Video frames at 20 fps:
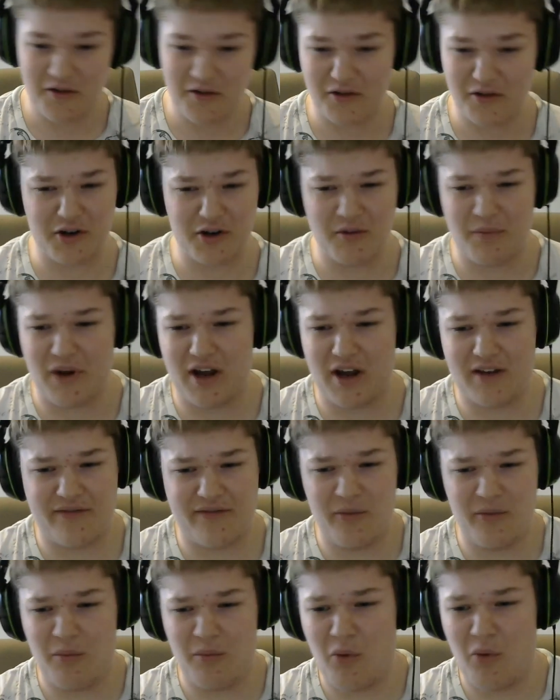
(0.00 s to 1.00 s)
They're going back
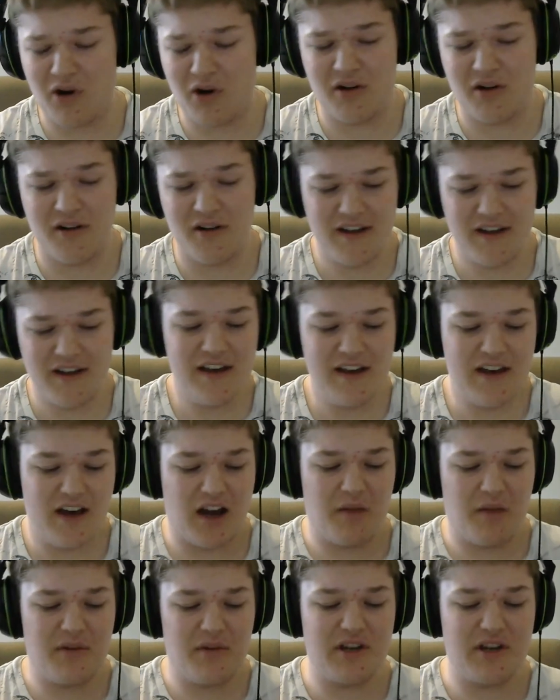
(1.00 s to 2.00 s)
for more?
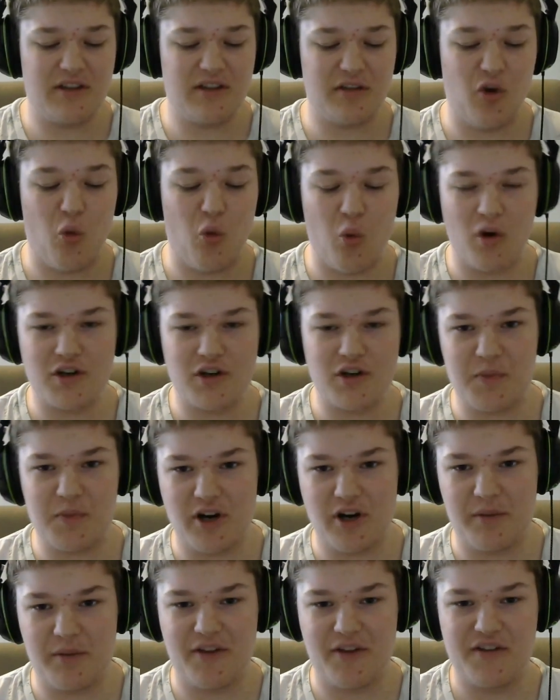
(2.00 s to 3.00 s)
I mean, the worst
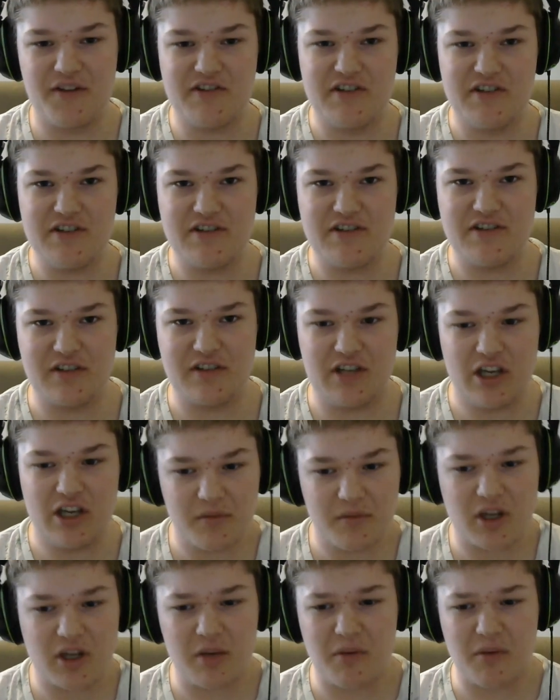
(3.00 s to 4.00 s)
part about this is the
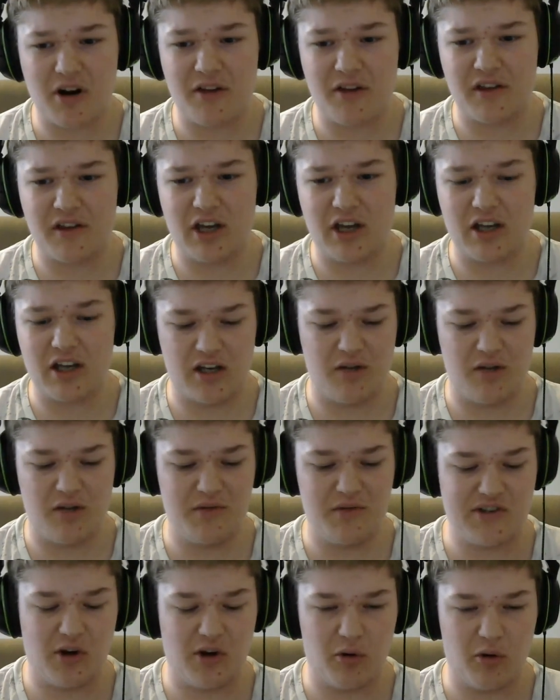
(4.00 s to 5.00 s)
game came out of the gate. It
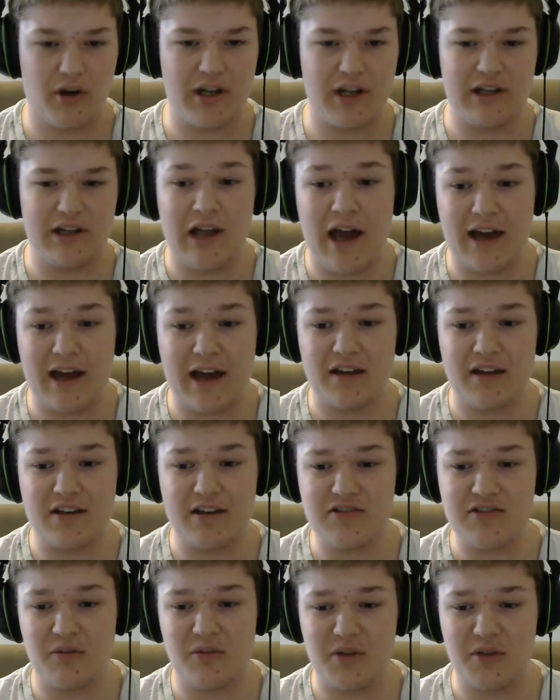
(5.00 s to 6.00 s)
was already lacking
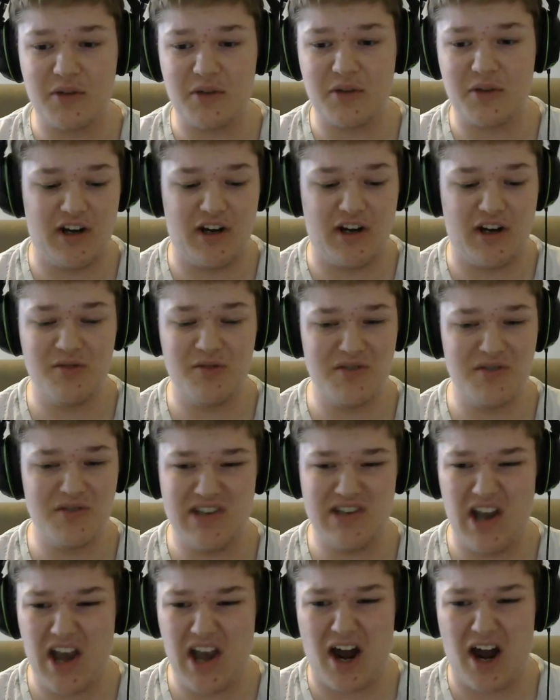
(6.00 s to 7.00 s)
so much content. It
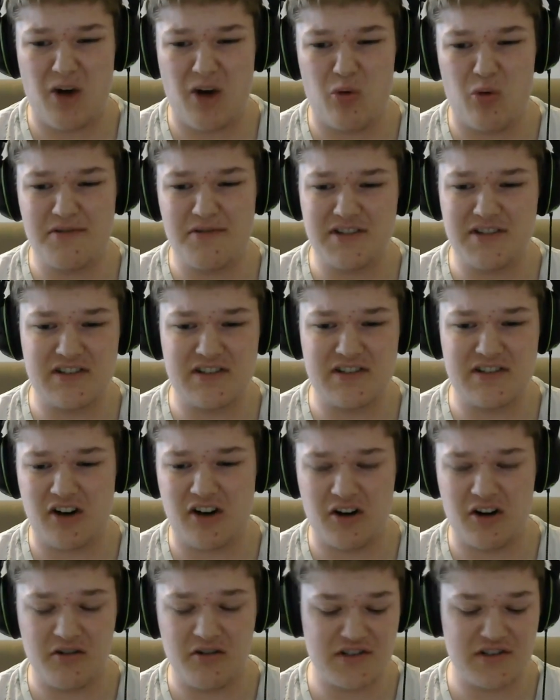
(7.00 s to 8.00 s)
was not worth sixty
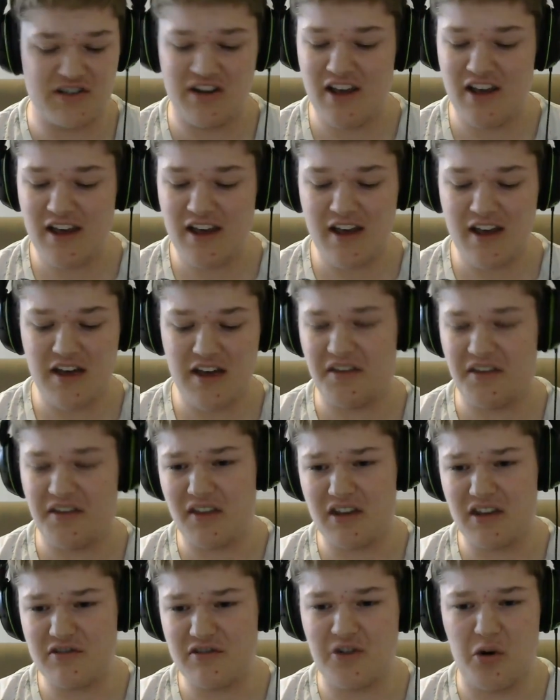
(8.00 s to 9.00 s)
dollars. Then
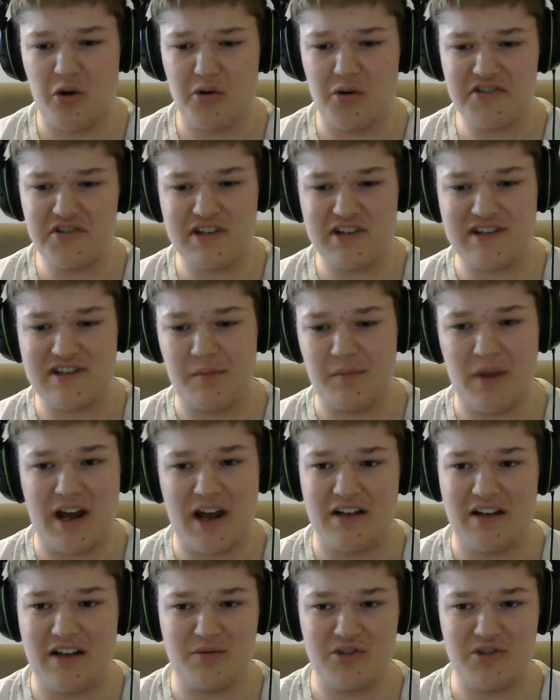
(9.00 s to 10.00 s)
they do the whole season
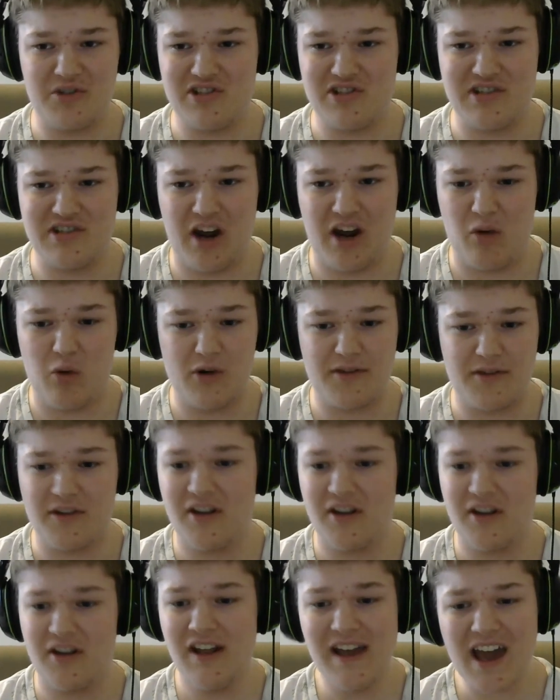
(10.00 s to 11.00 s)
pass, which is not worth
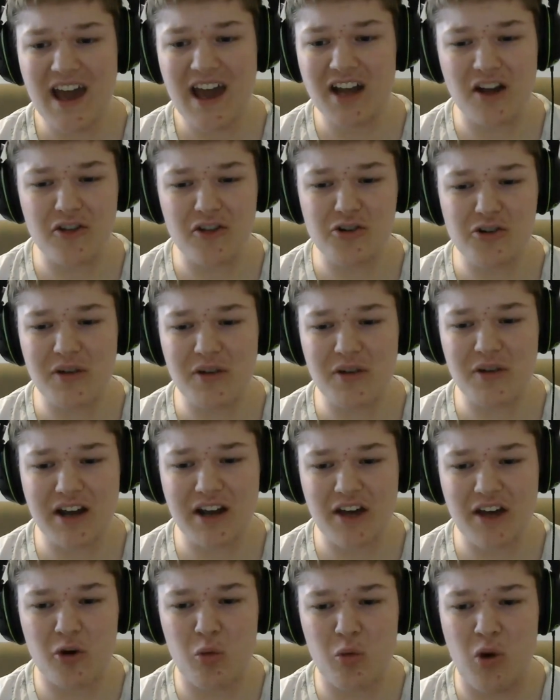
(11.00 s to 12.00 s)
it. And now they're doing
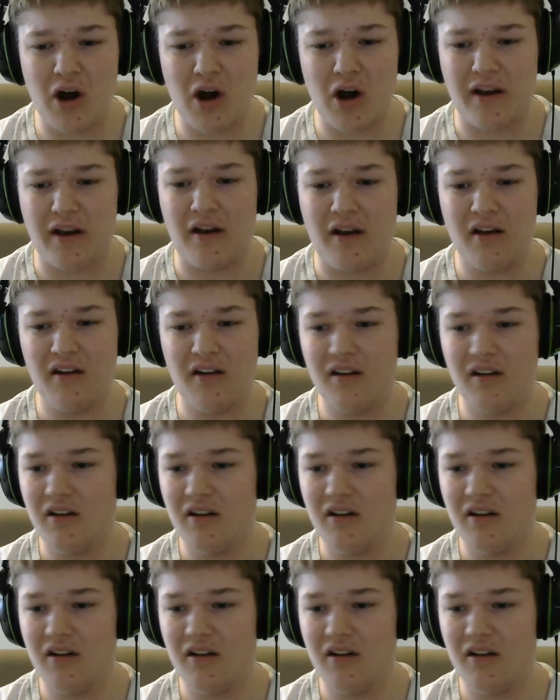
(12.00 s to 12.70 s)
another one.